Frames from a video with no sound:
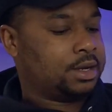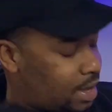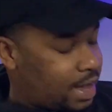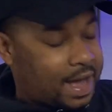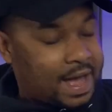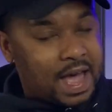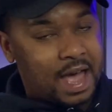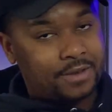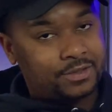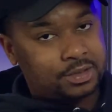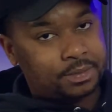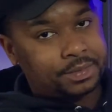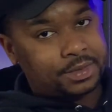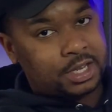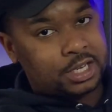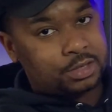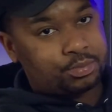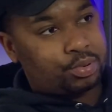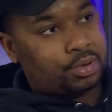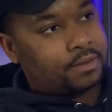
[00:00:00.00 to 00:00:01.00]
I have some
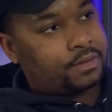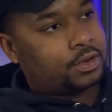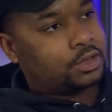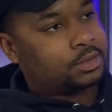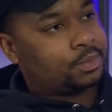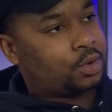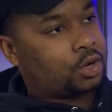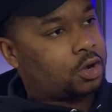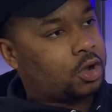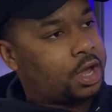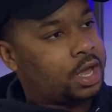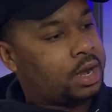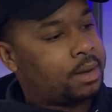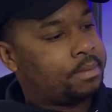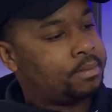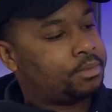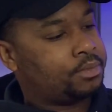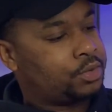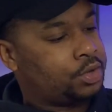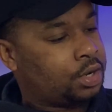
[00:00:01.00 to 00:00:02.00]
things pre-filled, so I'm gonna go ahead
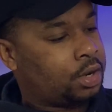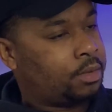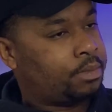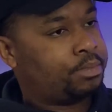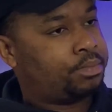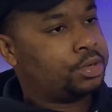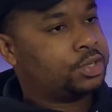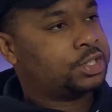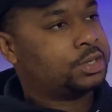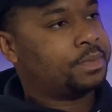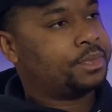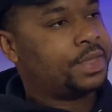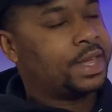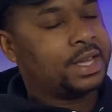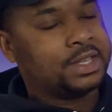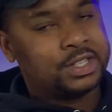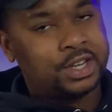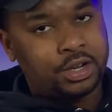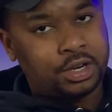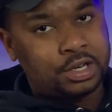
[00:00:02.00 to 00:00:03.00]
and put some
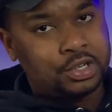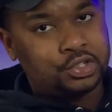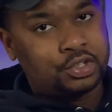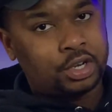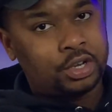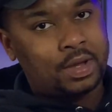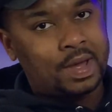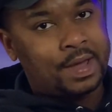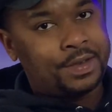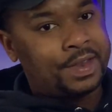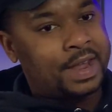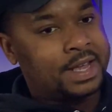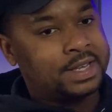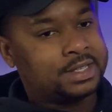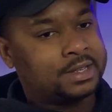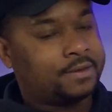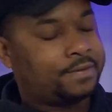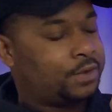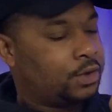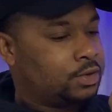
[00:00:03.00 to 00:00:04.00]
things in here to show you how nice
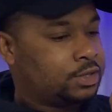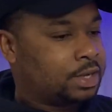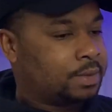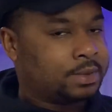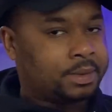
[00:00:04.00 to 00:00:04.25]
it fills up.